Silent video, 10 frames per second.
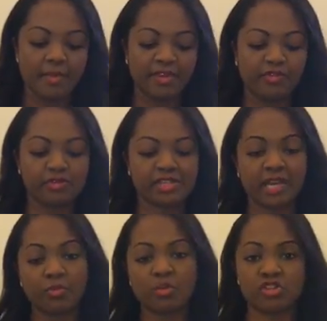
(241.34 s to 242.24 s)
If your
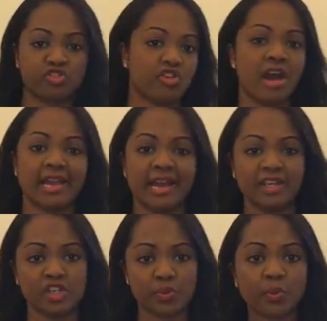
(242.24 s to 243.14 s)
skin was drier
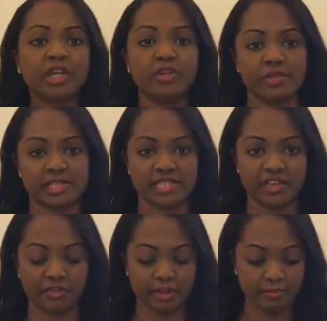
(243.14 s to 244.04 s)
and you didn't want to use a
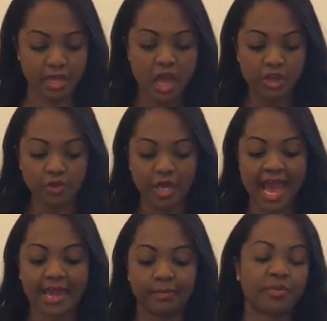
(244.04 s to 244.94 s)
serum, you
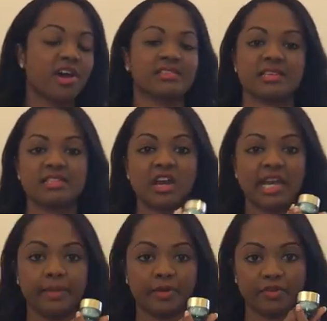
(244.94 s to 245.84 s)
can press a
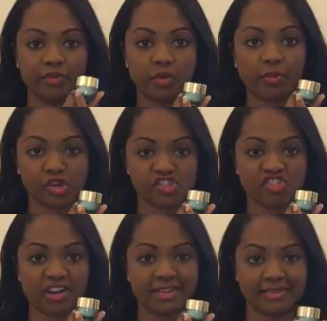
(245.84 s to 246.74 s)
tiny bit of your
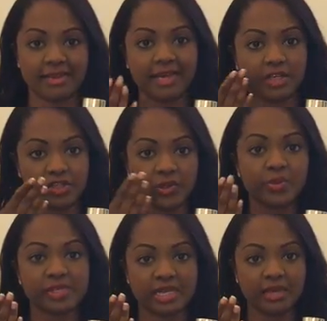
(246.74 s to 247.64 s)
moisturizer into
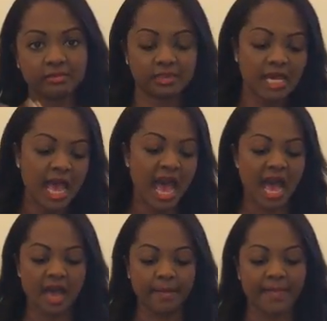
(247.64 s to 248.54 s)
your skin,
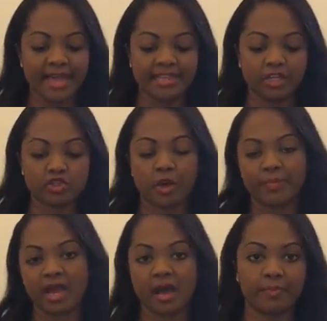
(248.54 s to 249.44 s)
and then
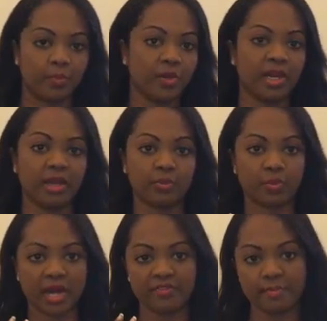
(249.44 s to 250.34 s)
top it up with
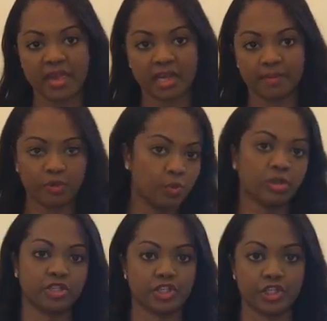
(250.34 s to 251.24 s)
whatever makeup you
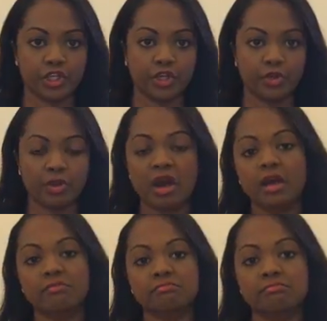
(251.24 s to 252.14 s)
wanted to
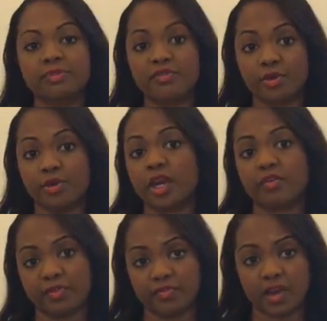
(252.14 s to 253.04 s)
before you get
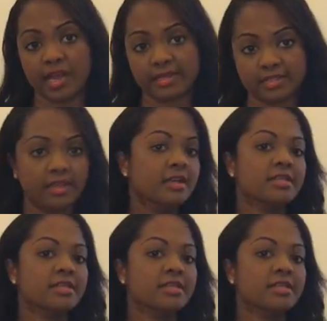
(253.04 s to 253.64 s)
off the flight.